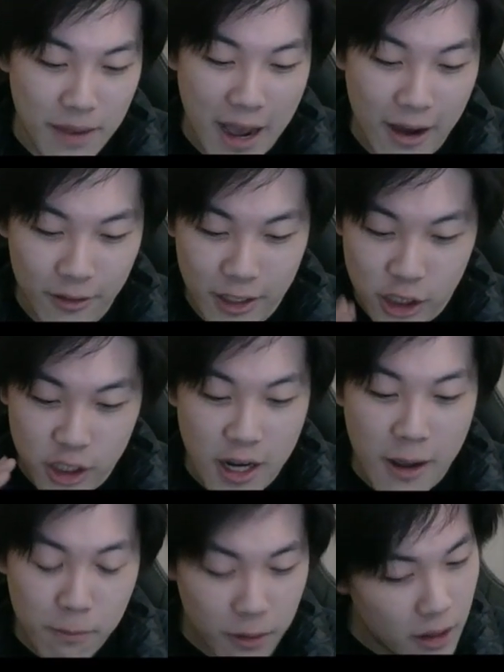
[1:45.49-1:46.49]
Now the
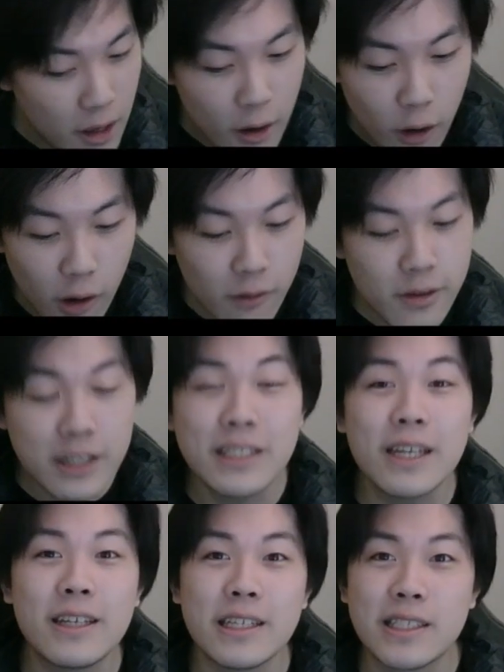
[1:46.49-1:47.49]
ship,
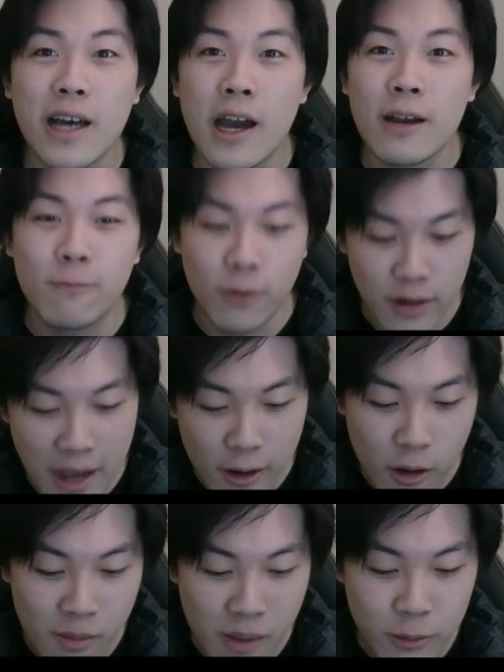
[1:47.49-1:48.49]
obviously designed for
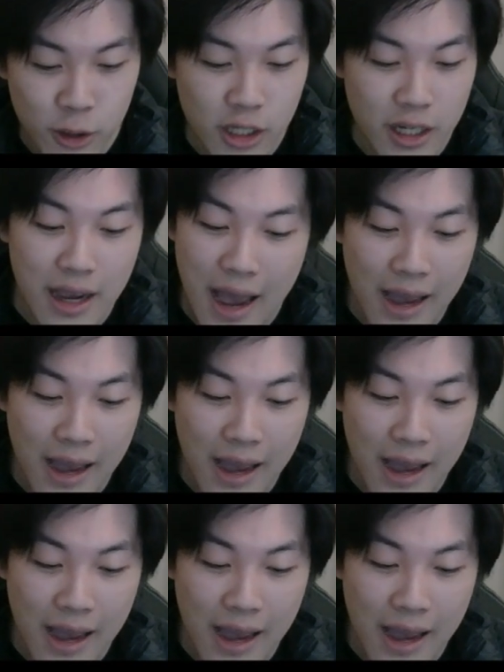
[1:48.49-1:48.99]
Nekomamushi,